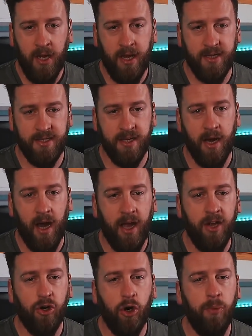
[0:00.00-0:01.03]
is that
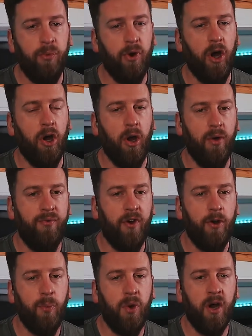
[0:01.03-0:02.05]
Icon brought out a
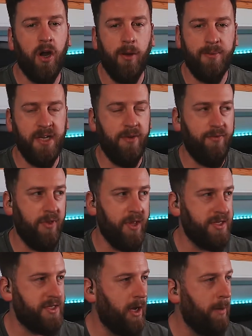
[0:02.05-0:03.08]
firmware update for
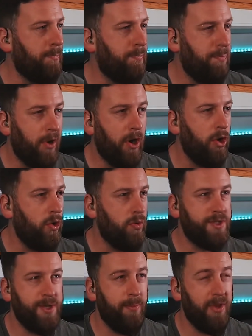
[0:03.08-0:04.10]
this about
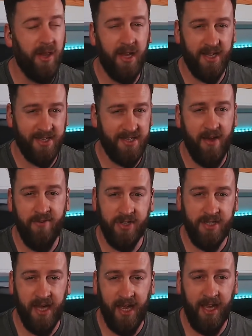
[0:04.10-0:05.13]
something like 7
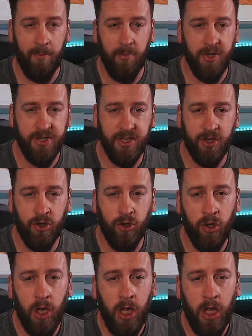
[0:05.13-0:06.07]
to 8 months ago,